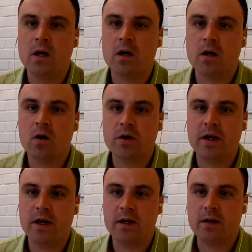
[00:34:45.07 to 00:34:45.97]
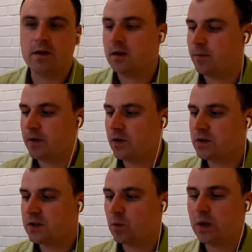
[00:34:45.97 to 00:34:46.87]
Okay,
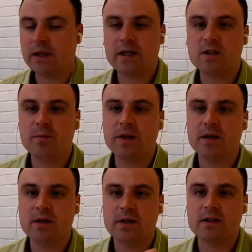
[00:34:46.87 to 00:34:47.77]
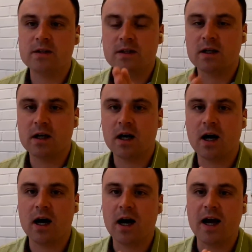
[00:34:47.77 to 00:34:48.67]
because when I speak, it's
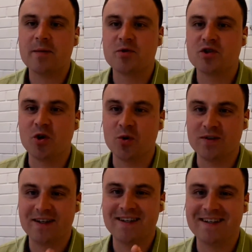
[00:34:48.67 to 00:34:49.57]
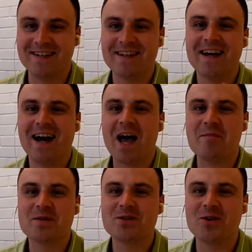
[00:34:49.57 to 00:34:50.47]
I am shown. I
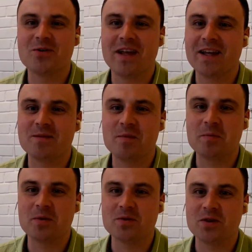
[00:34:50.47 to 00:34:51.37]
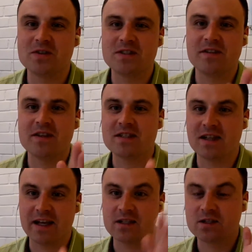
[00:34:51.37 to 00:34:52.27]
am shown, and people don't see the
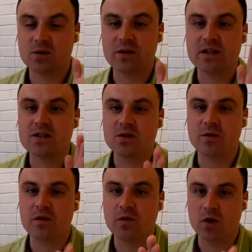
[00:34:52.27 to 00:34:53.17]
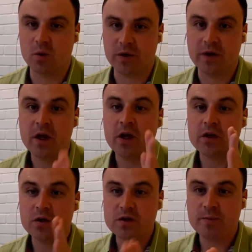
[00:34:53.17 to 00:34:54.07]
slide. So let's do the following.
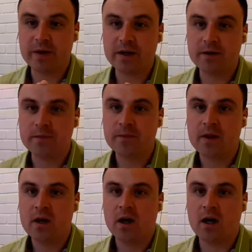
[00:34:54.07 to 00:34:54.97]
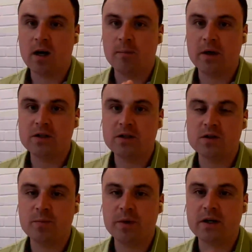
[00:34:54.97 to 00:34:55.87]
You speak, but you
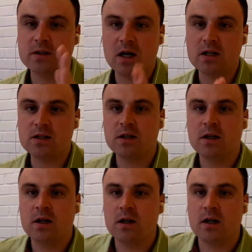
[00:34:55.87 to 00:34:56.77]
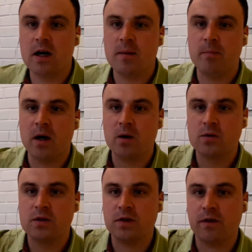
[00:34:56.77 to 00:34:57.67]
speak not
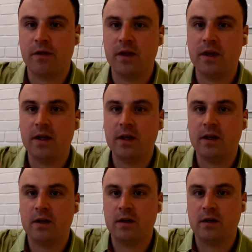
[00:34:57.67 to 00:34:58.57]
about the